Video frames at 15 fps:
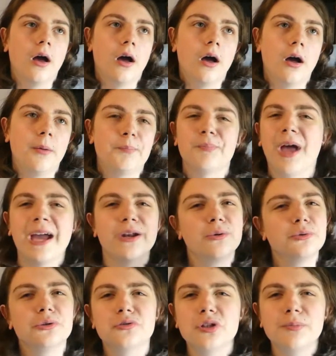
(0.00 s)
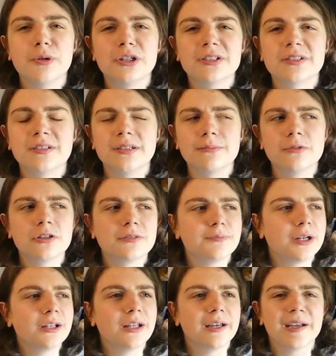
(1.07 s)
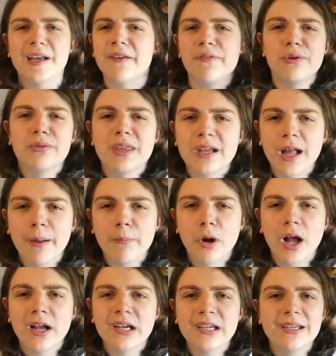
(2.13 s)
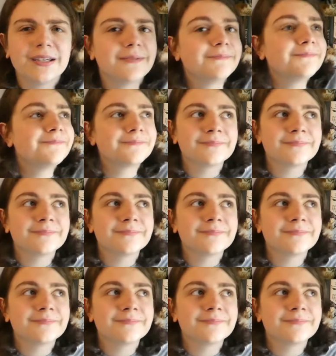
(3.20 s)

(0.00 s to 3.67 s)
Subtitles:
I don't usually put disclaimers, but, like, if you think I'm bragging,